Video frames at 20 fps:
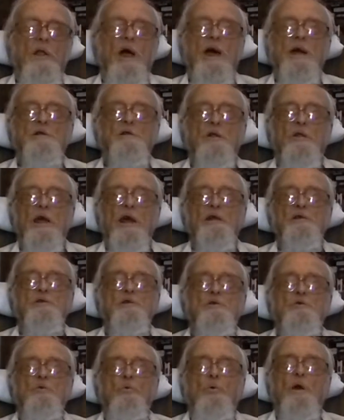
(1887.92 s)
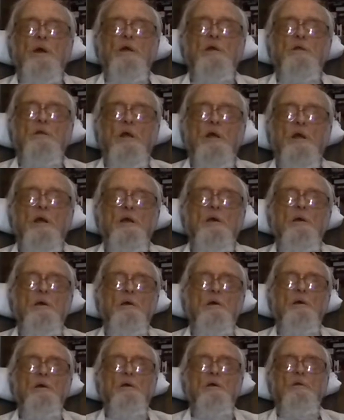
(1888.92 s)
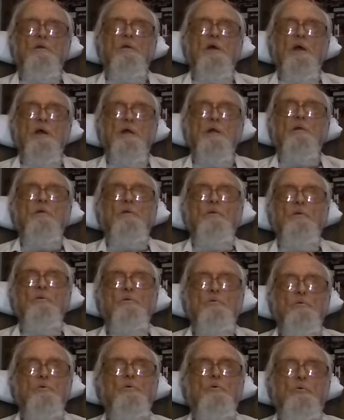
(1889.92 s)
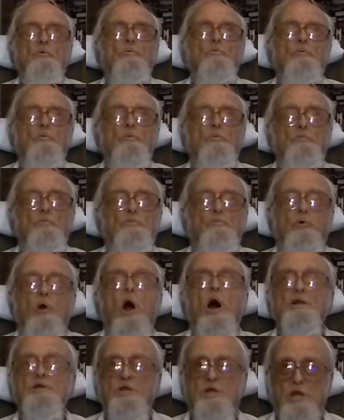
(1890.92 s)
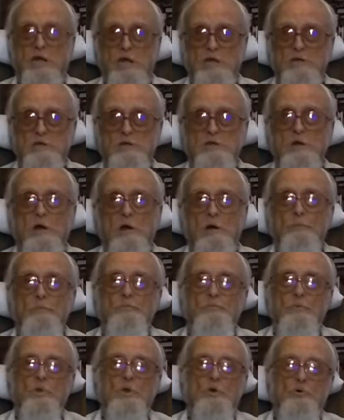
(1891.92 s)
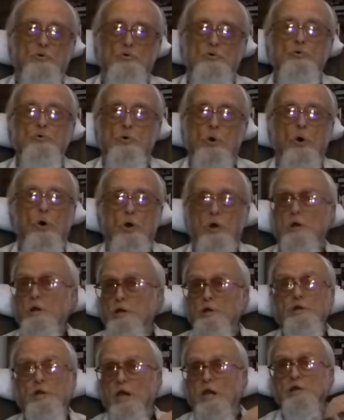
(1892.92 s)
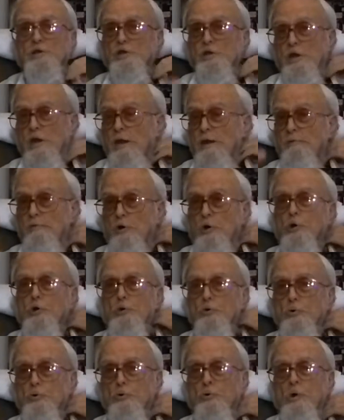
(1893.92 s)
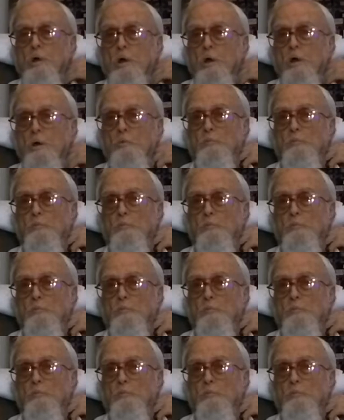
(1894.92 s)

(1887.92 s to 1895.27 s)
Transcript: that's the way they process crude oil, in case you never knew.